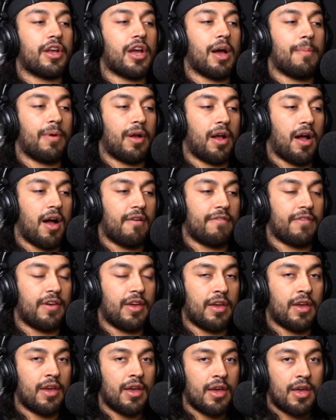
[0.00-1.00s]
cup of
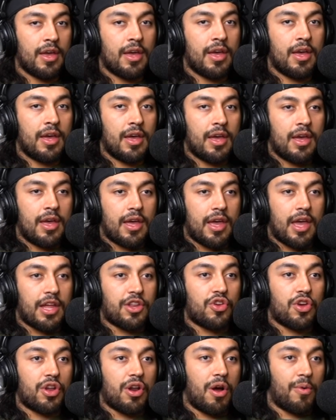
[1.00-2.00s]
coffee, and
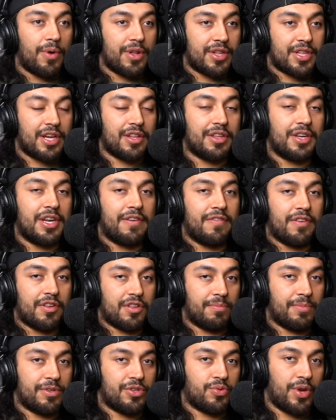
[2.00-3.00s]
you can always tell the difference
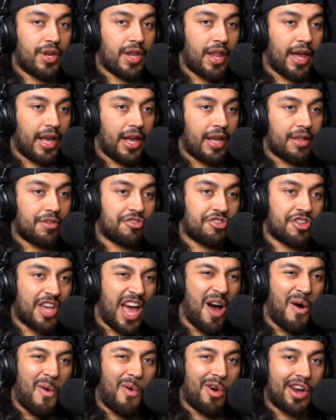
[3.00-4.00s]
in between like a
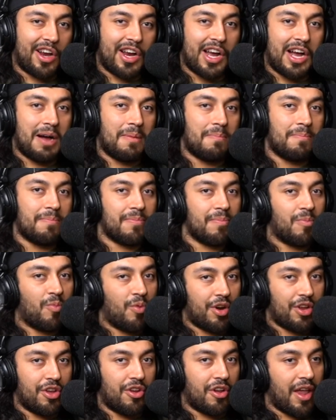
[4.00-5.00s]
sour cup
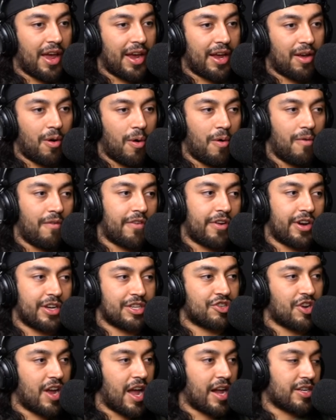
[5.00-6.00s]
where you're like over
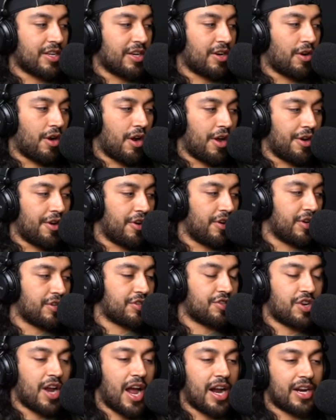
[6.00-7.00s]
extracting or under
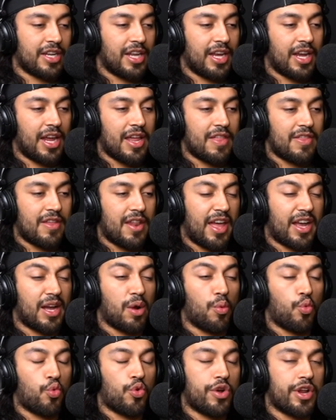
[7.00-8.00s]
extracting, and then like a
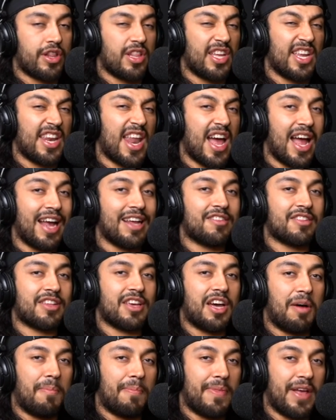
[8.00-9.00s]
really nice
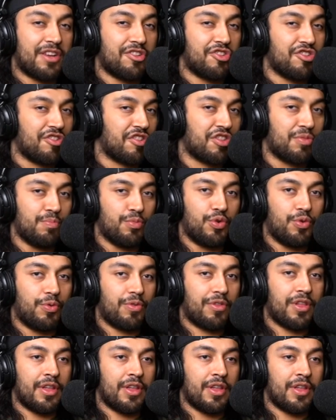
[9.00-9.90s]
cup that's just smooth.